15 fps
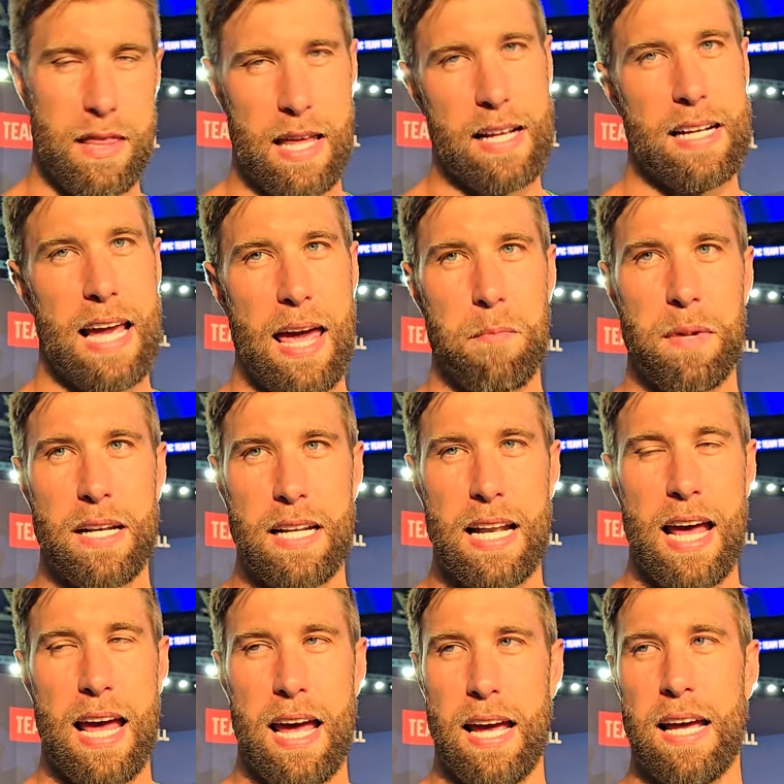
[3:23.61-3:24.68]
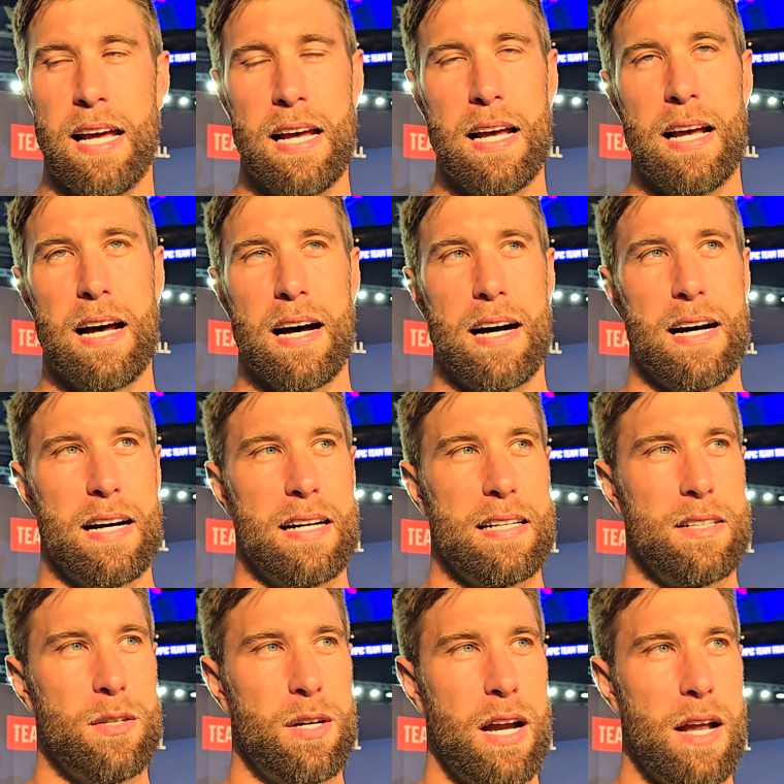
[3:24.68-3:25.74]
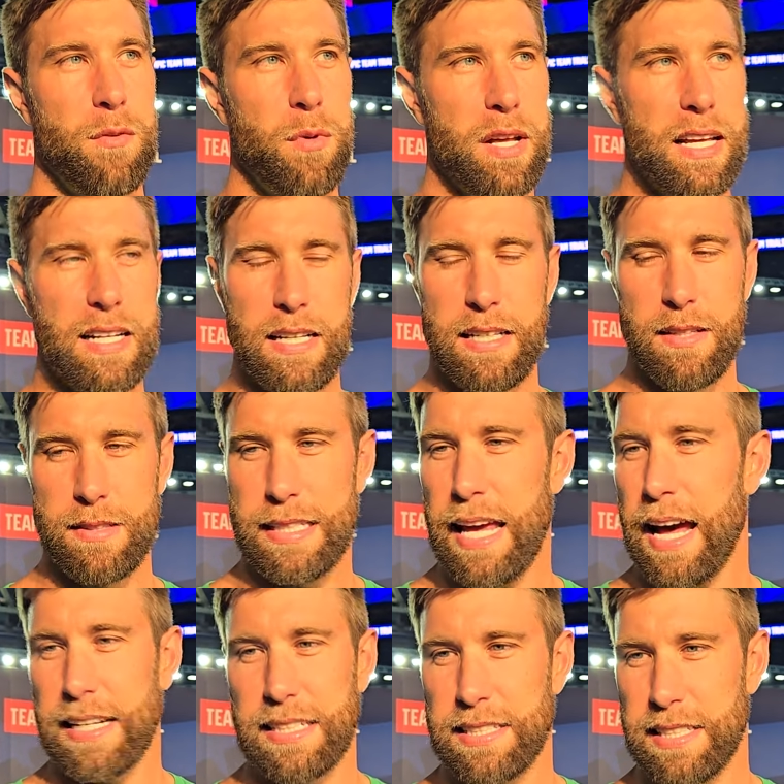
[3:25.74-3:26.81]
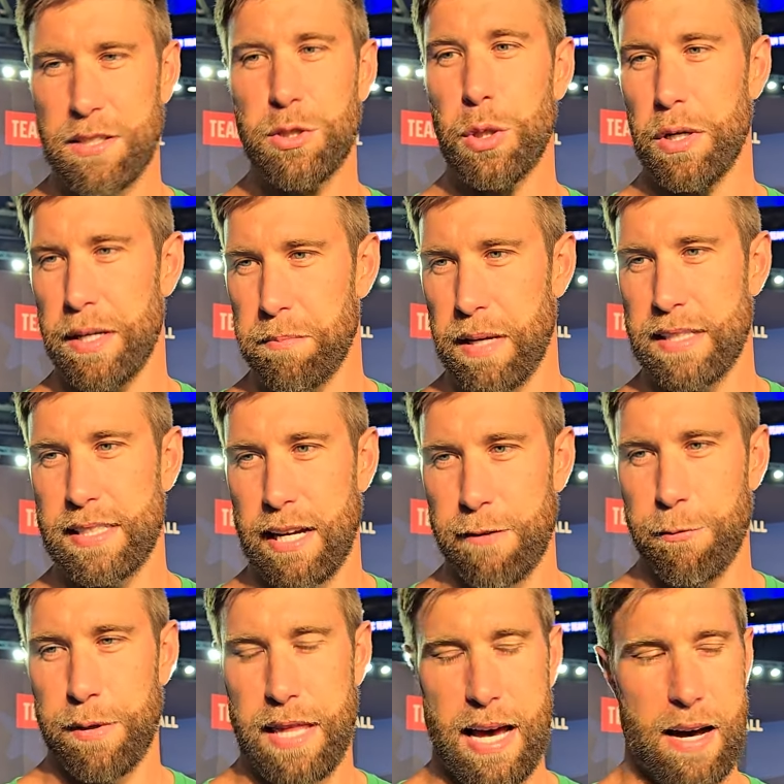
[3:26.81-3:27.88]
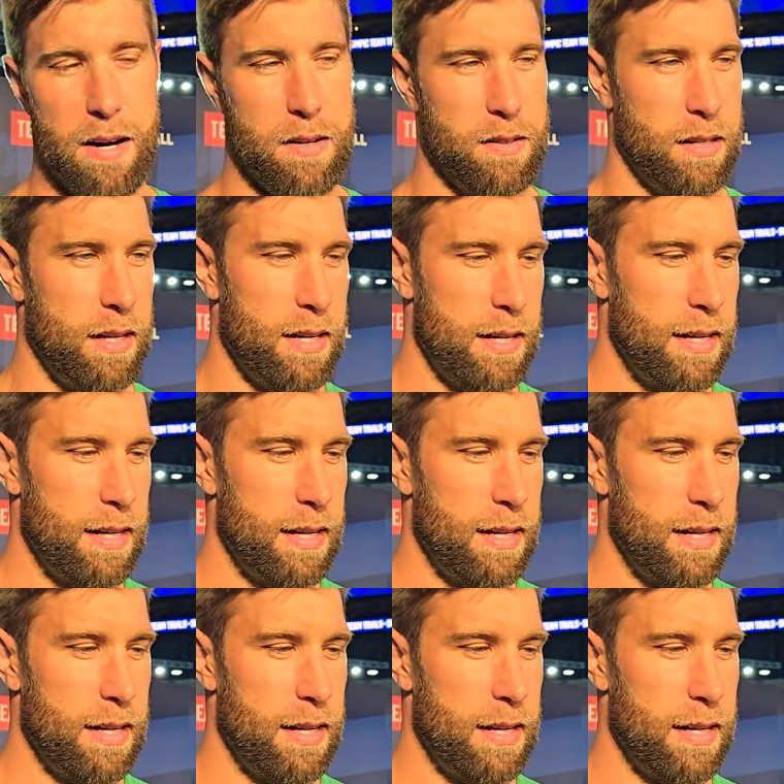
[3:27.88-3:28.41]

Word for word: They came in today, uh, and really, yeah, just enjoying myself without